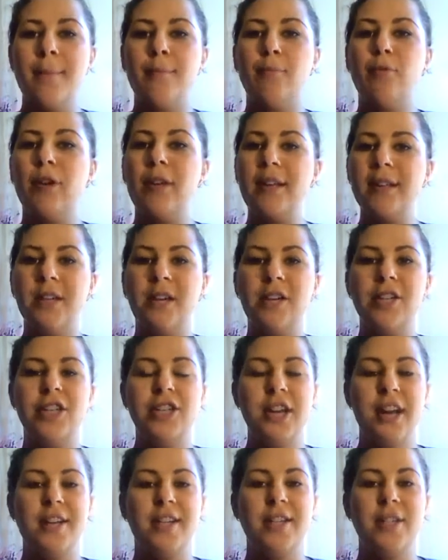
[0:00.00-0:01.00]
really start to
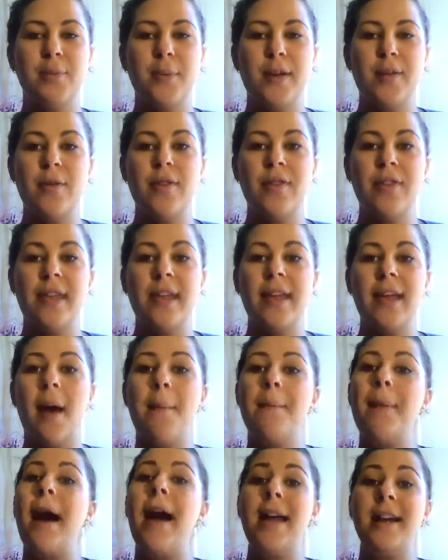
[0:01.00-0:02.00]
change the way you think
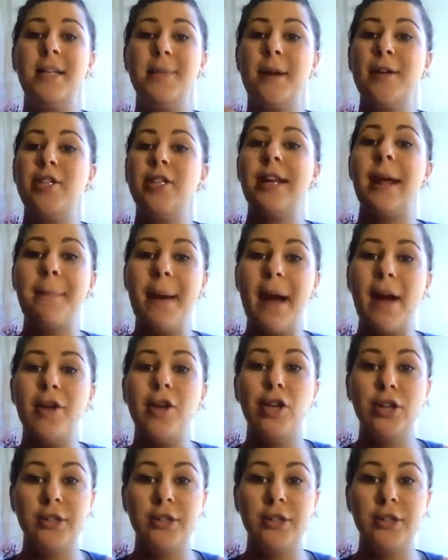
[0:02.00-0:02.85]
about, especially about